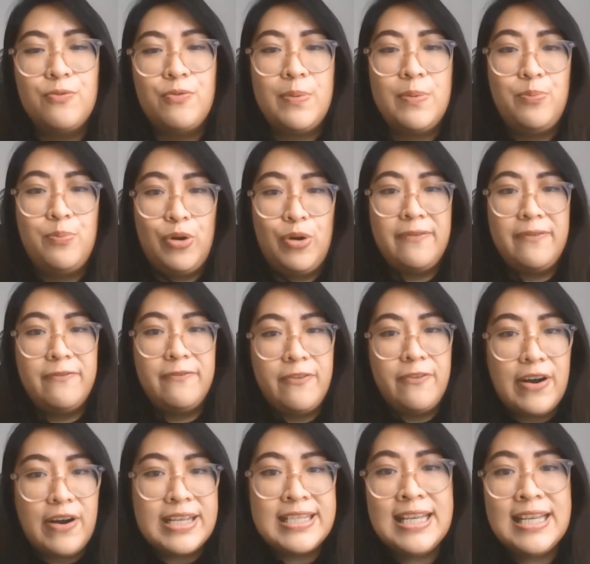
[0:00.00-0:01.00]
We bring
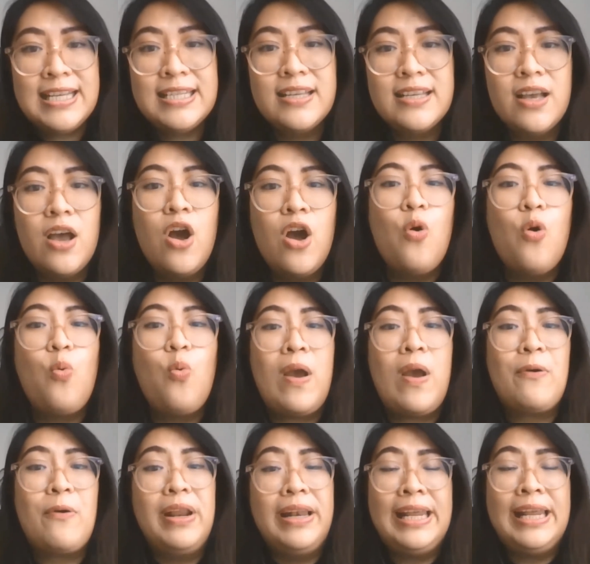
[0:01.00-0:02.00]
voices
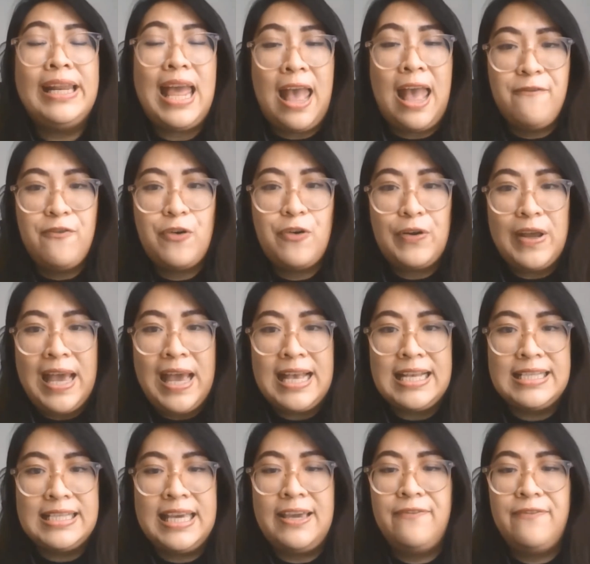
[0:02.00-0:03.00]
where we lead
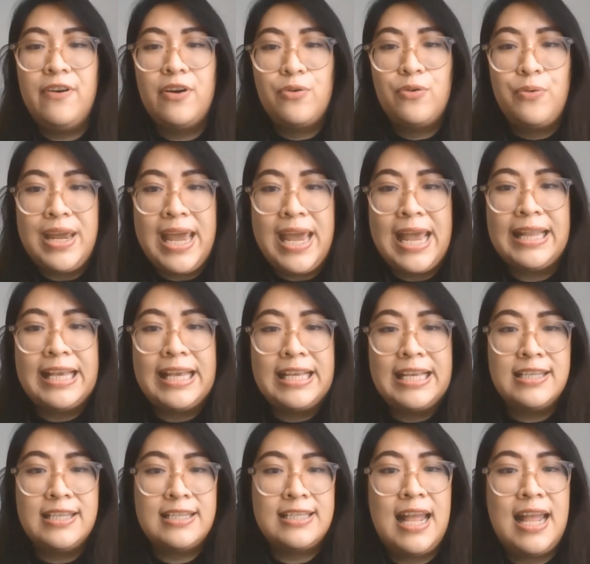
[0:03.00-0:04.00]
advocacy for
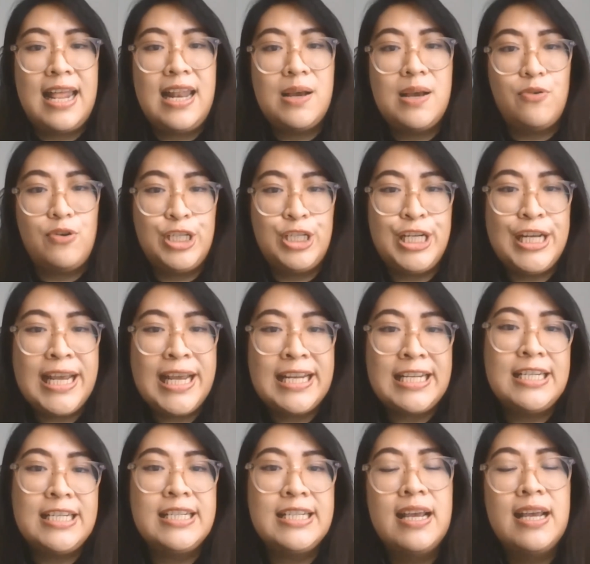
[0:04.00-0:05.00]
creating sustainable
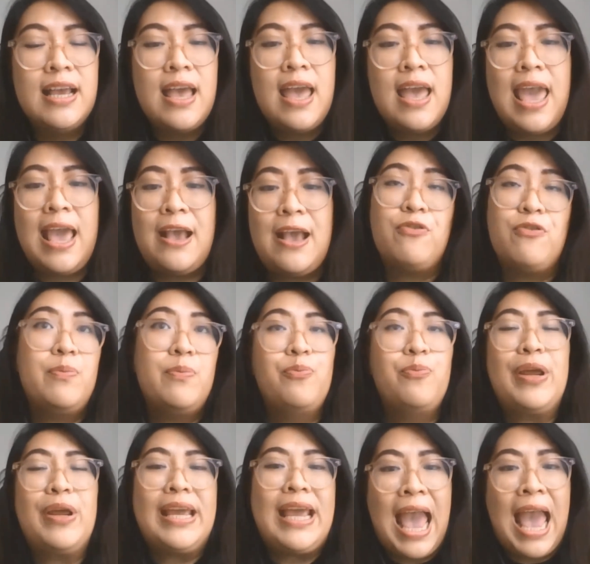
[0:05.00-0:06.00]
change. And we
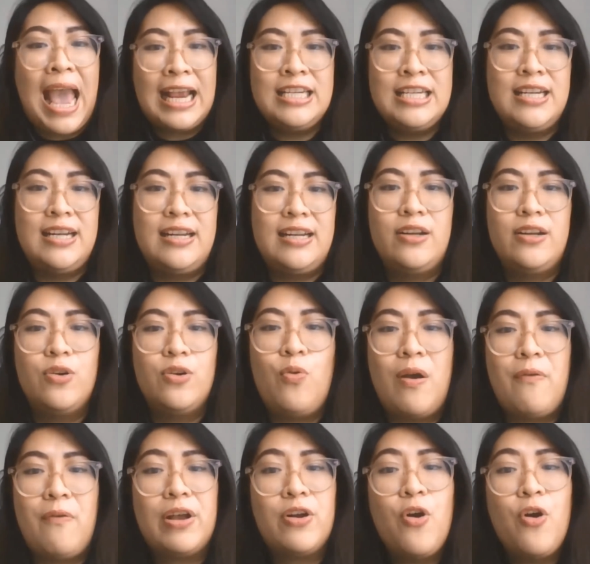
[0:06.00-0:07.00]
bring action
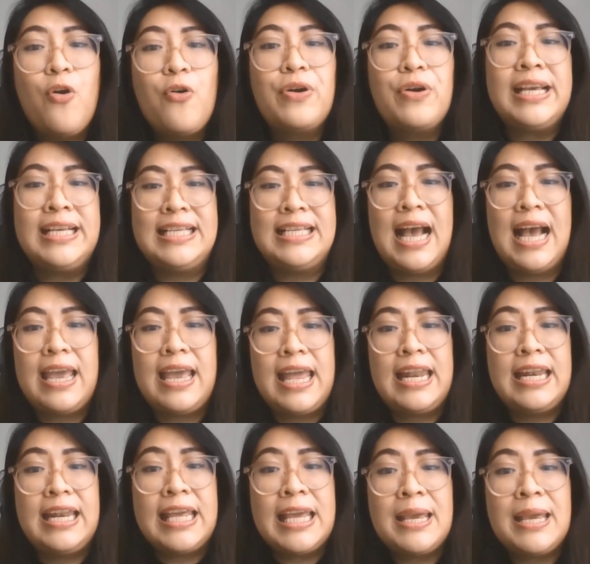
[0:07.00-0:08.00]
where we
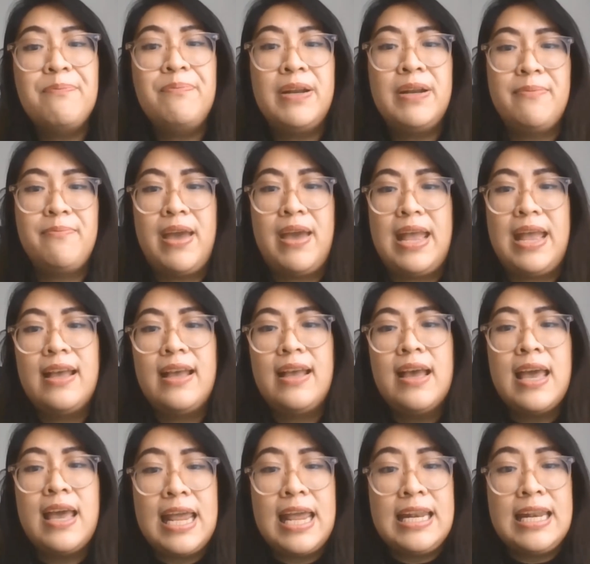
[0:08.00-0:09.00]
co-design and implement
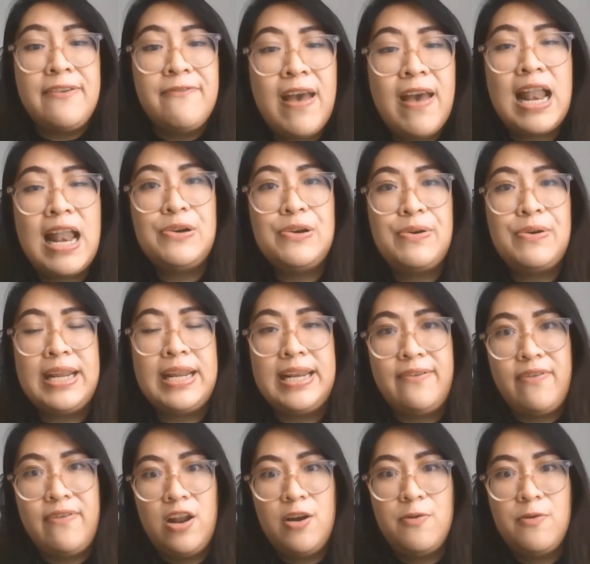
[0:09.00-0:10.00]
and evaluate
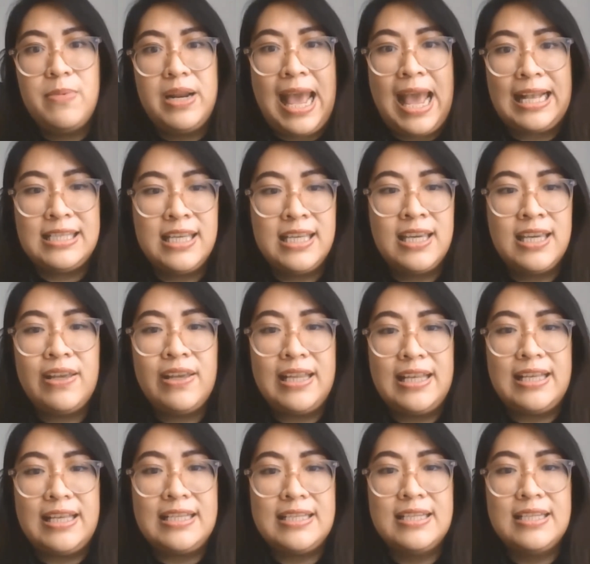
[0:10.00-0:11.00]
development
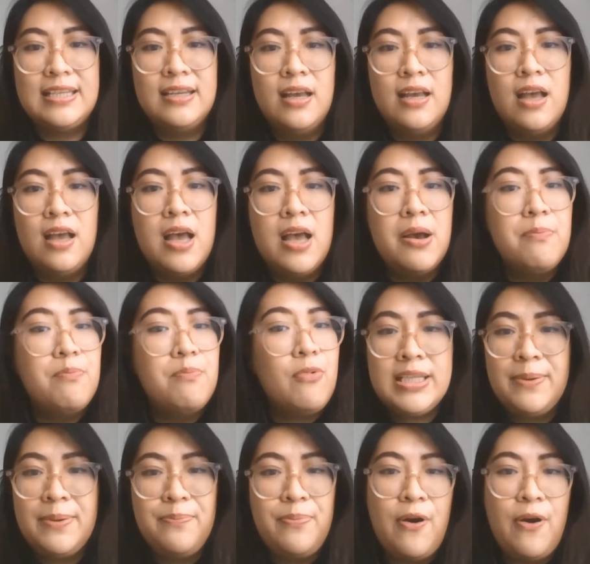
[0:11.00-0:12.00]
activities.
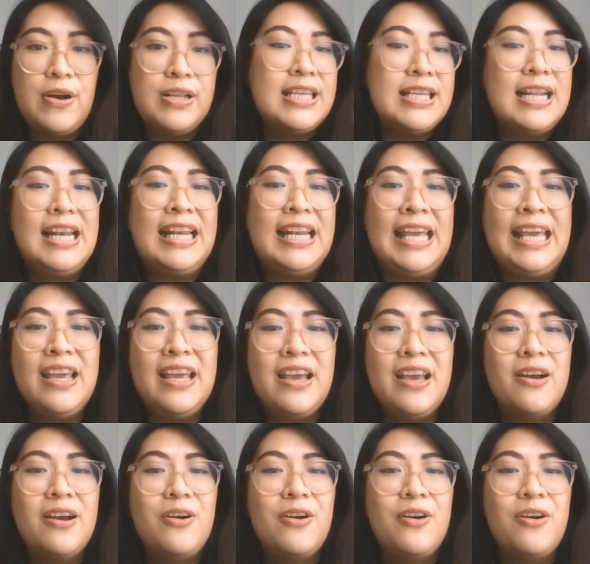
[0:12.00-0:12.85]
Most importantly,